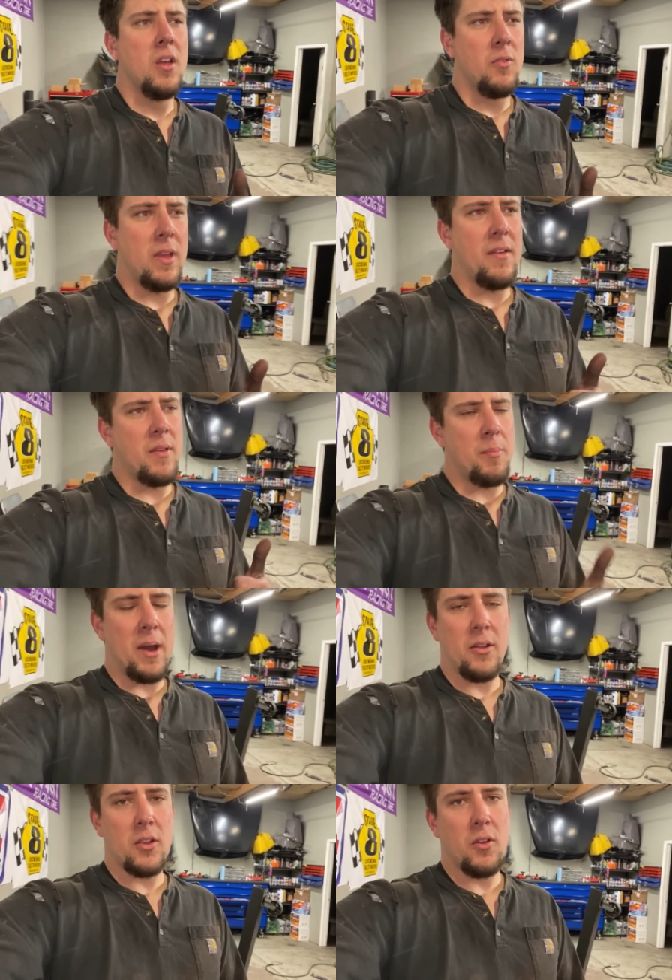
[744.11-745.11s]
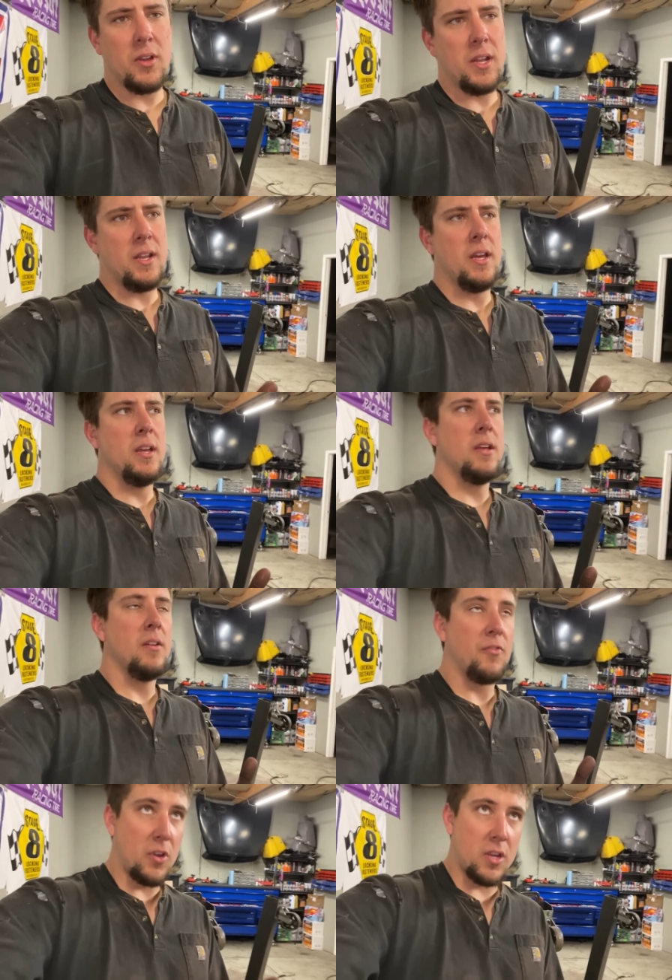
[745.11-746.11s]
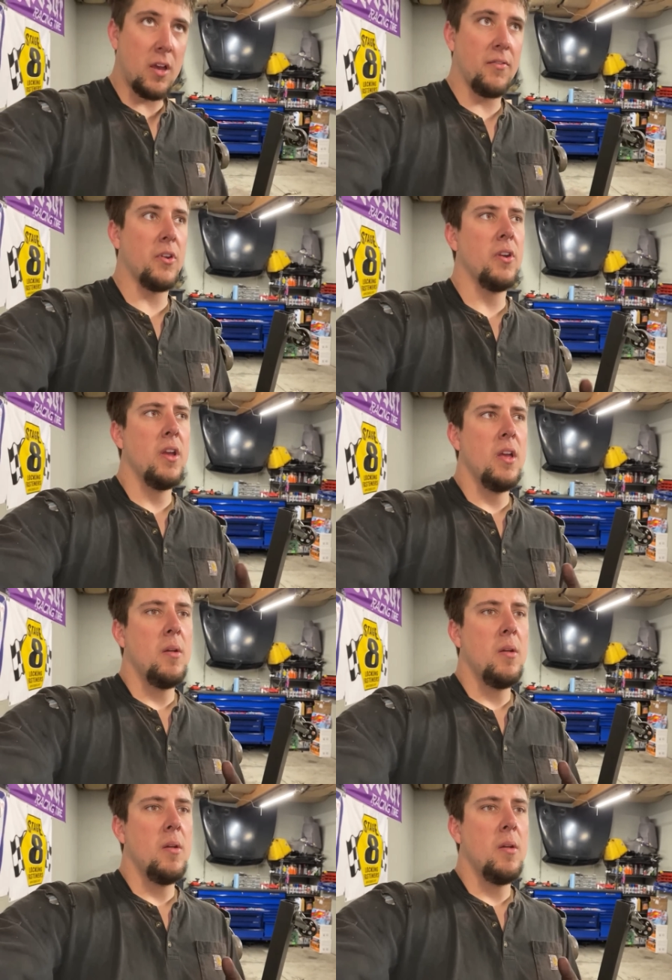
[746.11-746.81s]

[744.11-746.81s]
We have a powder coated front cover,